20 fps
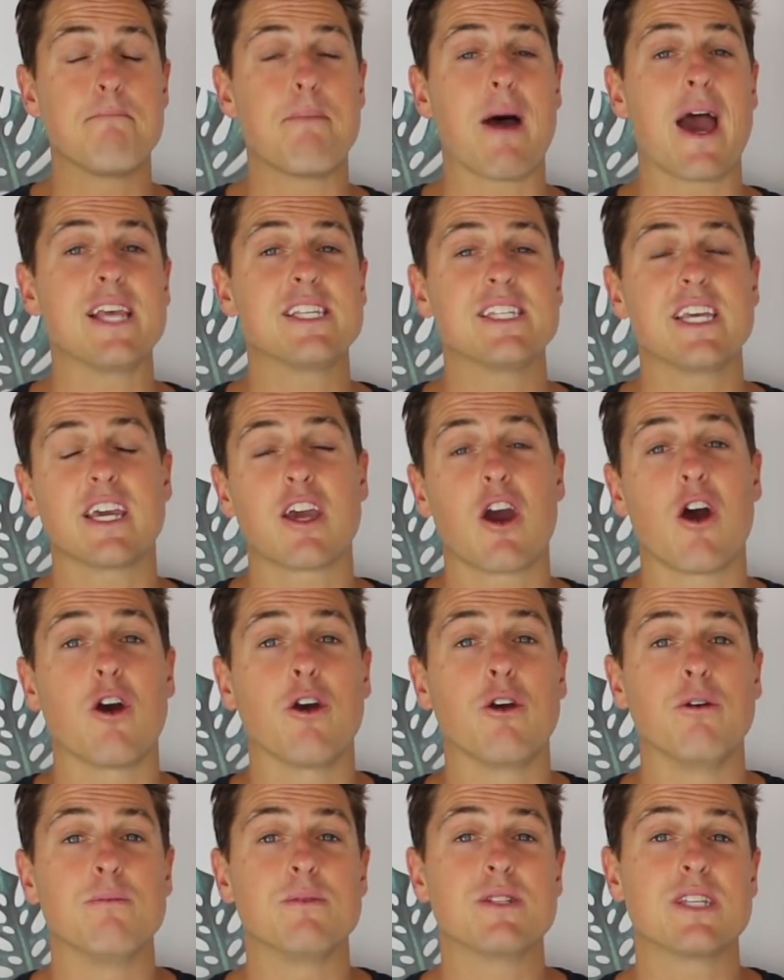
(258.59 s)
basic
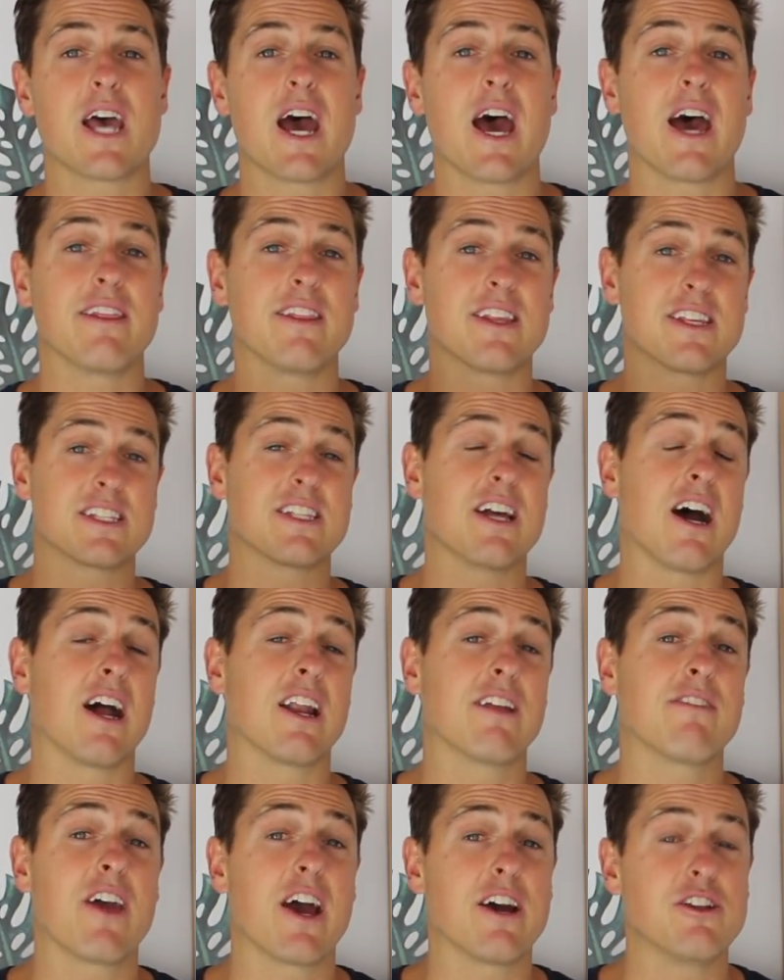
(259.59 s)
homes at the
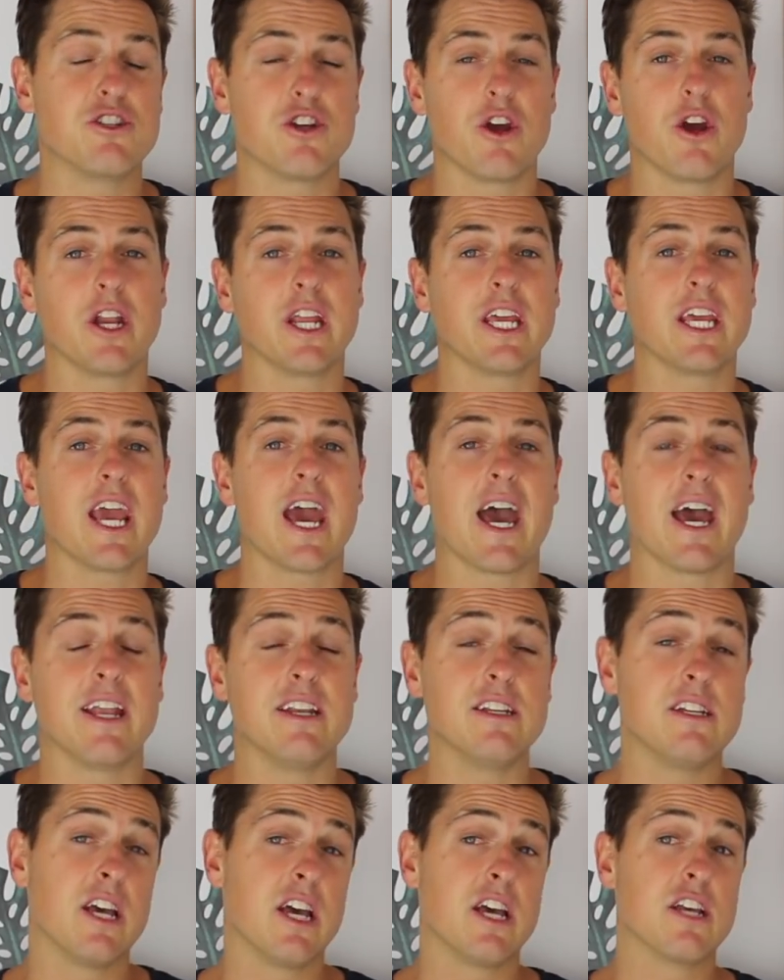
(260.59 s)
start of our journey
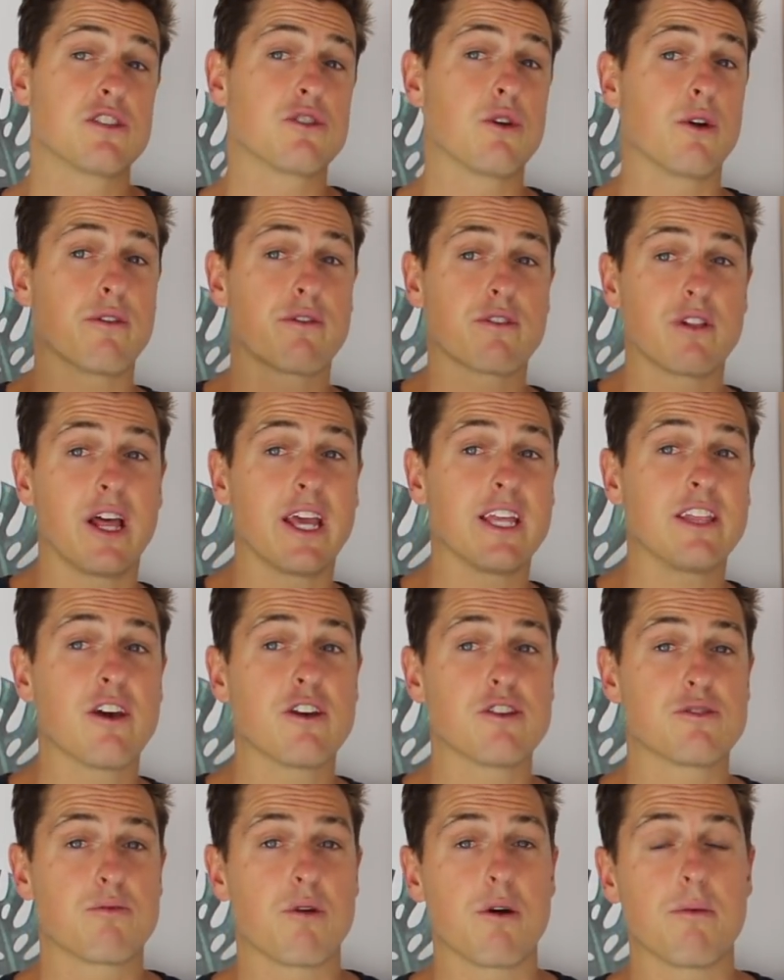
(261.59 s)
and sort of cleaned
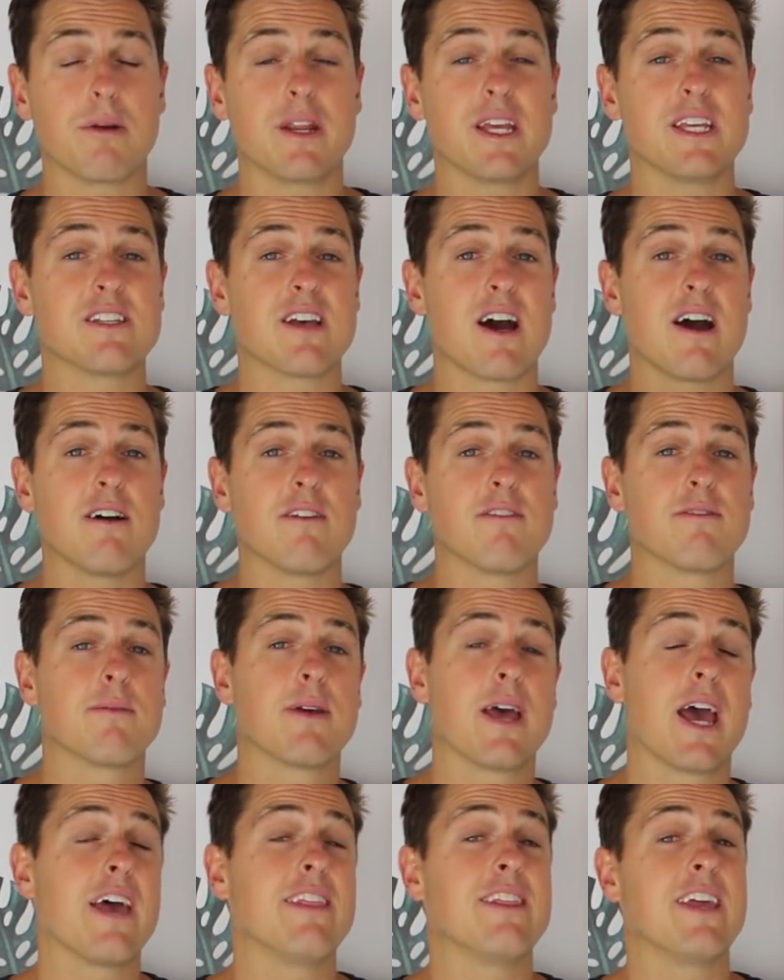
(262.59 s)
those properties
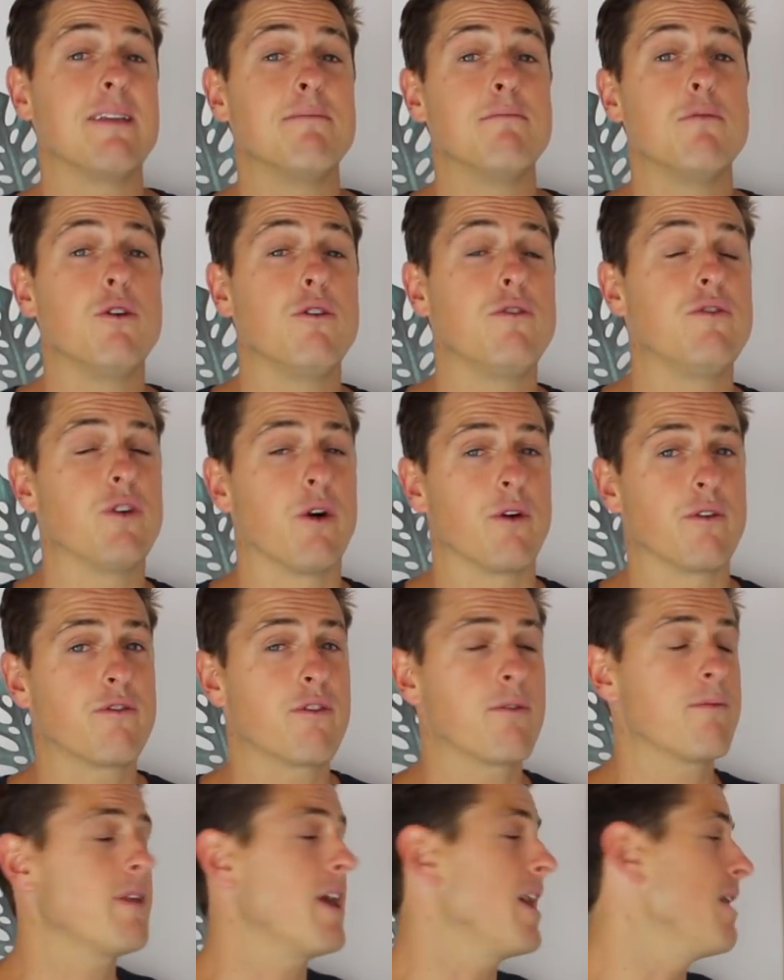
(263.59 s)
up and then moved on
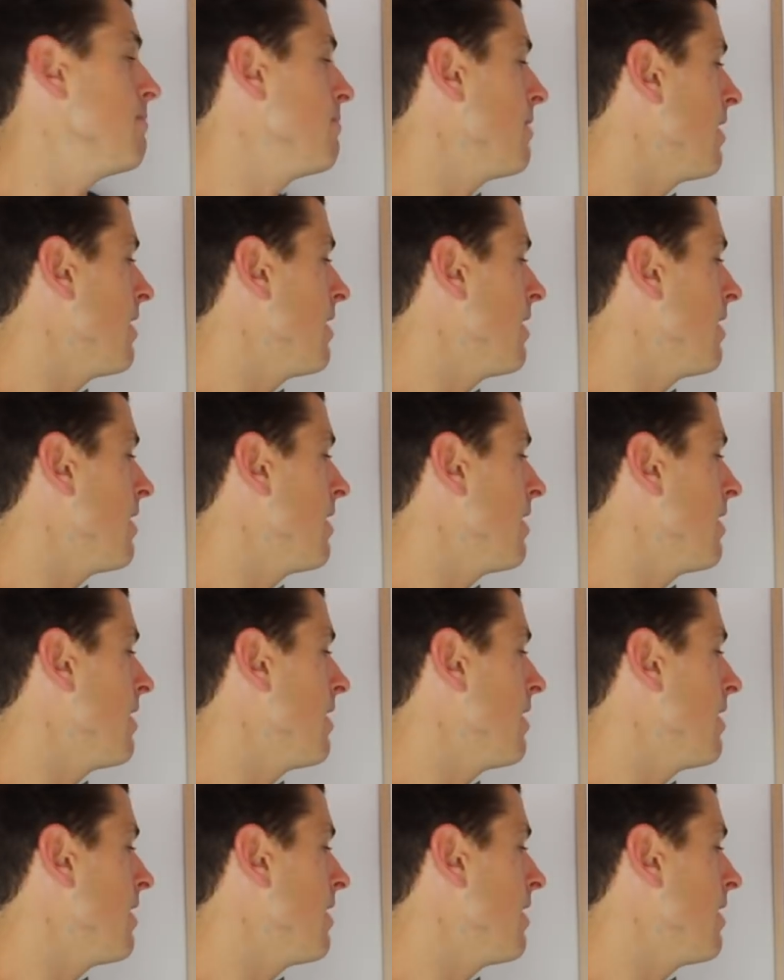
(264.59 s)
from there.